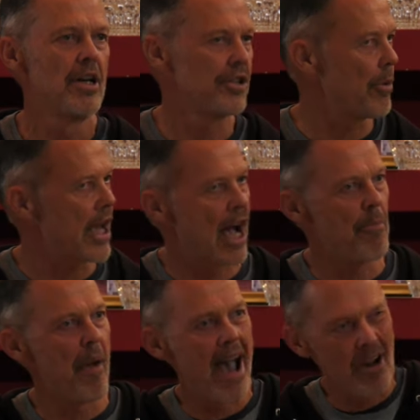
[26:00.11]
So we
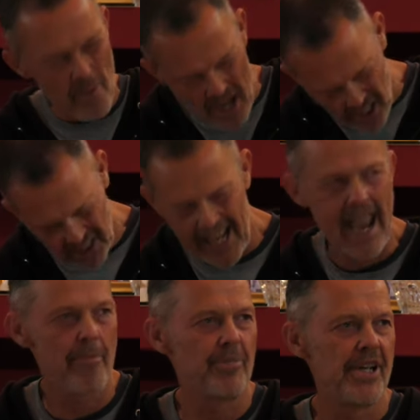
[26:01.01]
come back and we
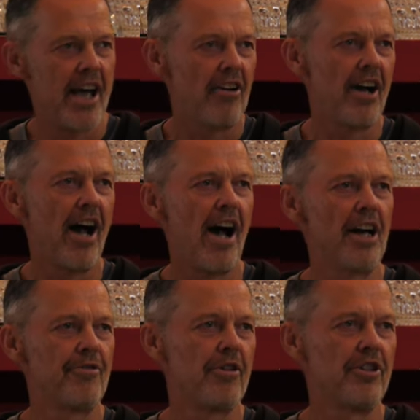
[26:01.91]
clamp down
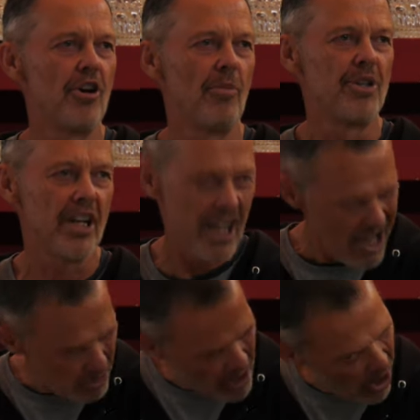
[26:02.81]
harder on the object.
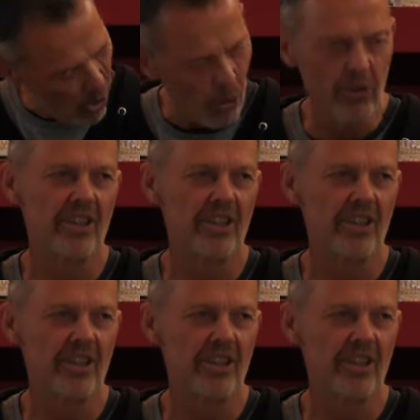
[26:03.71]
We hold